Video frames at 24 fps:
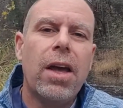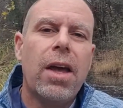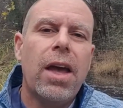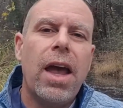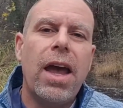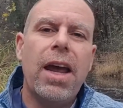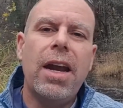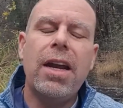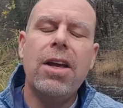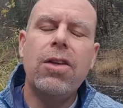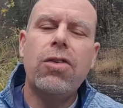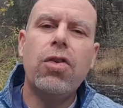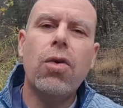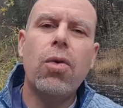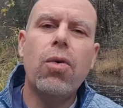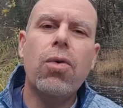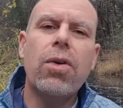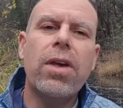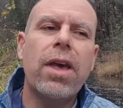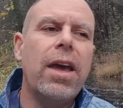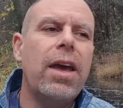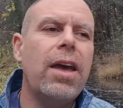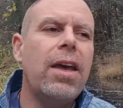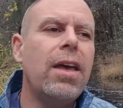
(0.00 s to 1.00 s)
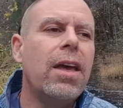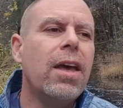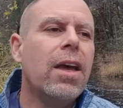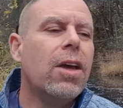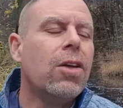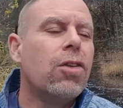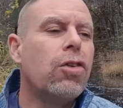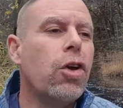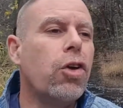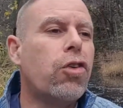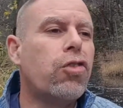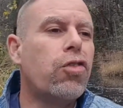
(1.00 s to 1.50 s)
And it's okay
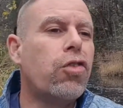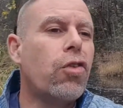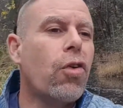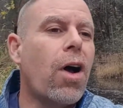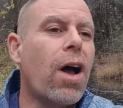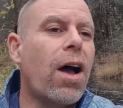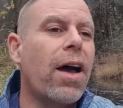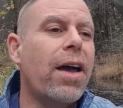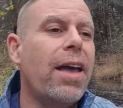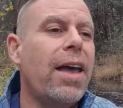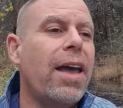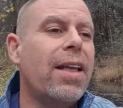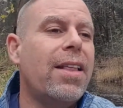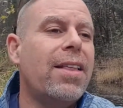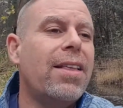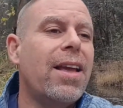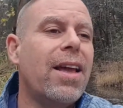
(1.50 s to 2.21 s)
to try and